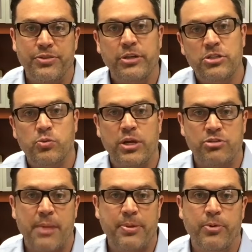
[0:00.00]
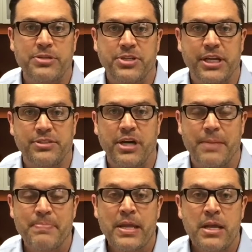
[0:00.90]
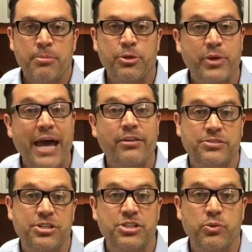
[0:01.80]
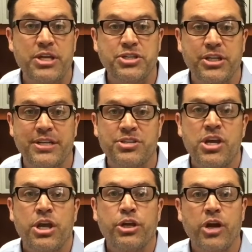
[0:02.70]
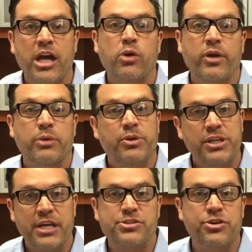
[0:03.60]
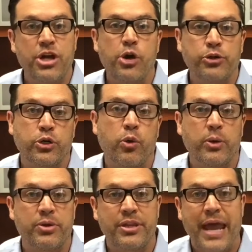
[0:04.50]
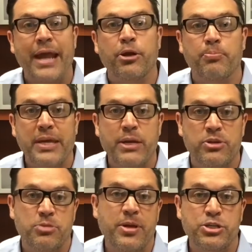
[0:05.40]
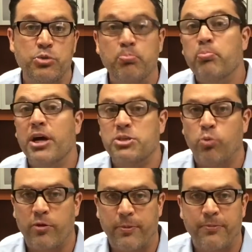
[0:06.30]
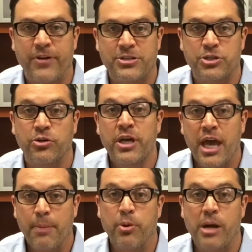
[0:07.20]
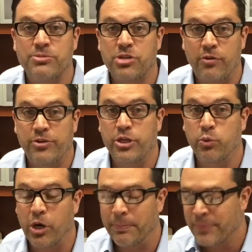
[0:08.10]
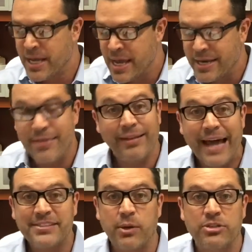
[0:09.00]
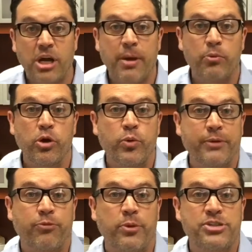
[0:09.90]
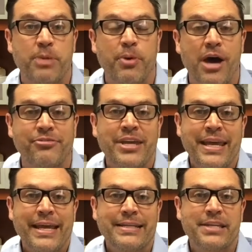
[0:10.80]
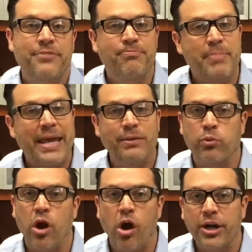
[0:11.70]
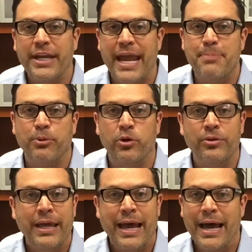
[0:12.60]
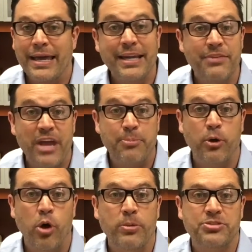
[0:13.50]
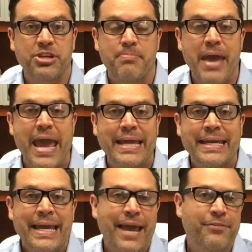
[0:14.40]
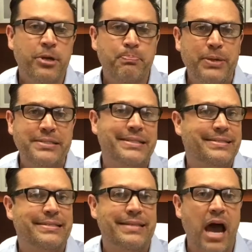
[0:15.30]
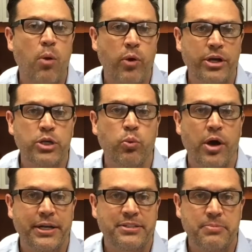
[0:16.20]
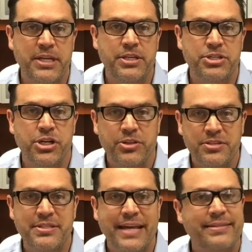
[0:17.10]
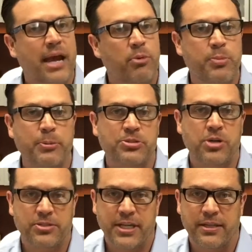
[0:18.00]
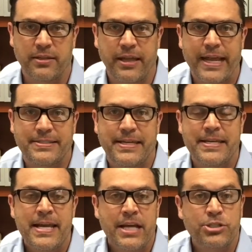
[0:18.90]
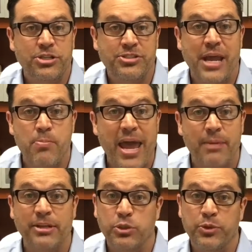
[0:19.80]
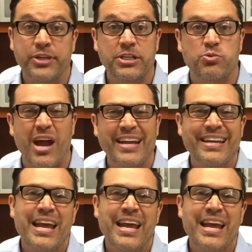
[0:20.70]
They'll just want to drop the price to get it done. But the reality of the situation is you're not going in with a yes or no, you're going with an A or B, which makes you much more of a professional and problem solver than you were. Now, the last thing I want to talk about real quick before we jump off is, we're already to April, end of April, almost into May. If your business is not where you wanted it to be this year, this is that time where people start to get a little antsy, start saying, man, am I doing things right?